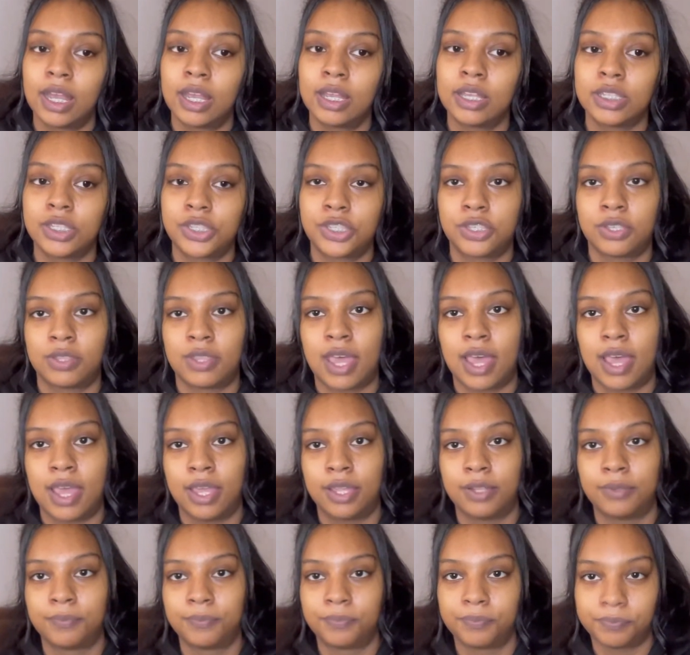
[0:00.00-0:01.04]
so
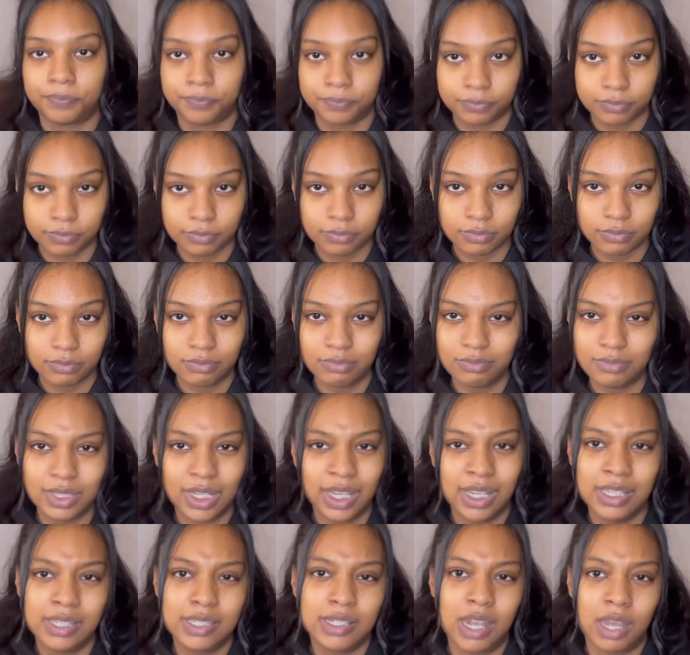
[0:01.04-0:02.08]
that
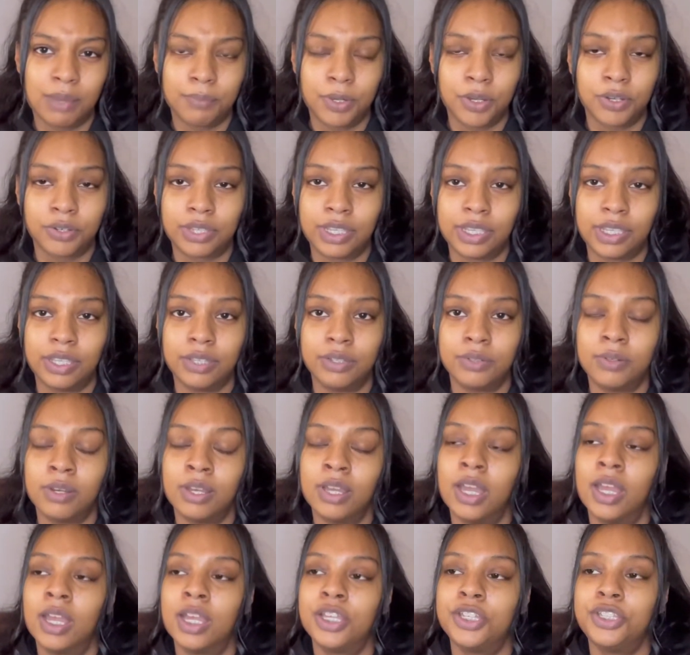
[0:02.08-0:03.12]
it's not poking you.
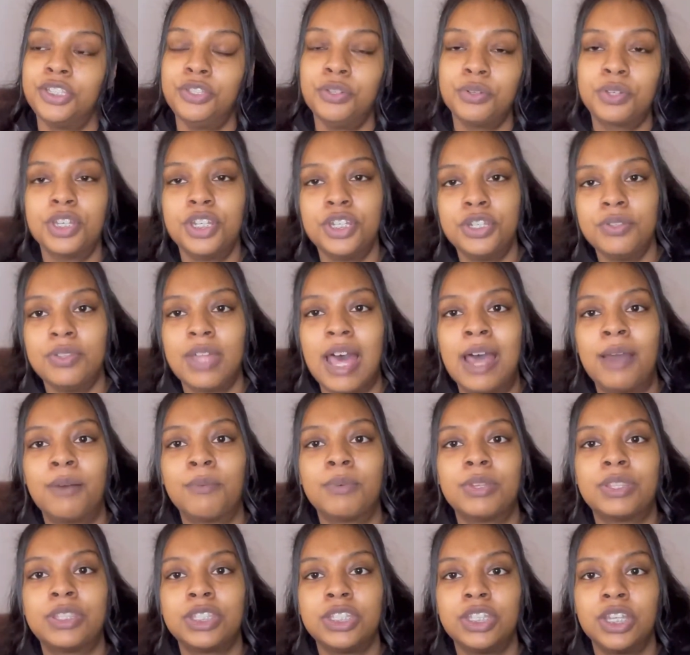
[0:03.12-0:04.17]
You can do that
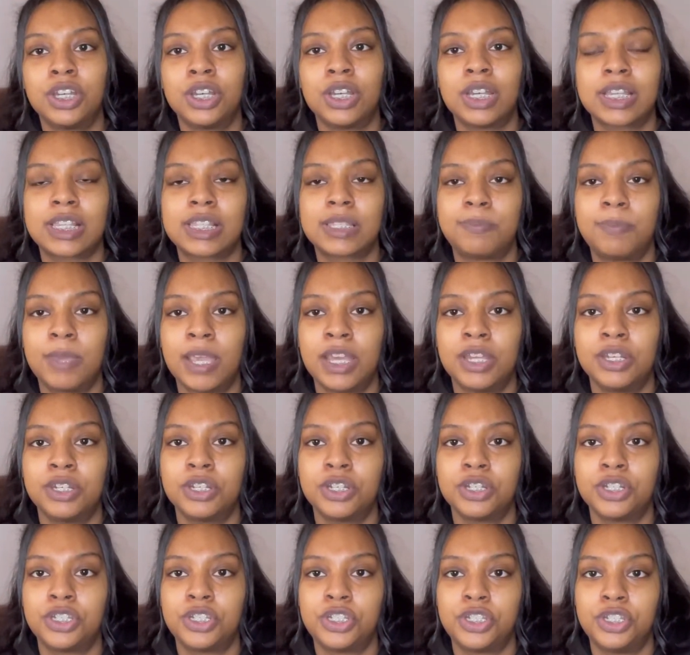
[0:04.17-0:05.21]
with your
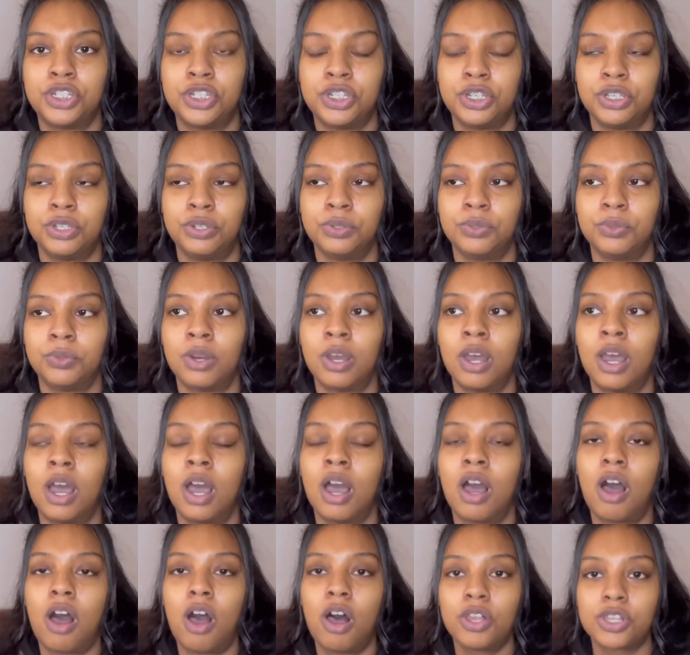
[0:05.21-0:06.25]
expander too.
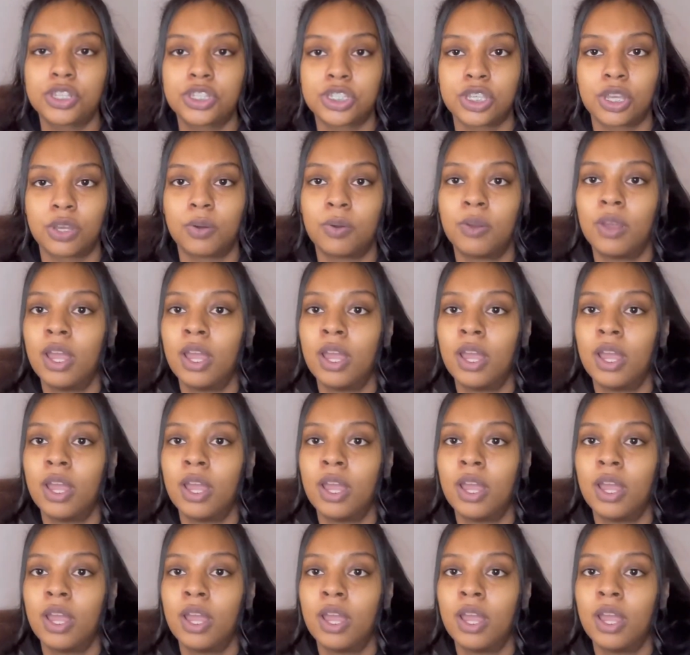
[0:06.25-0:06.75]
Also,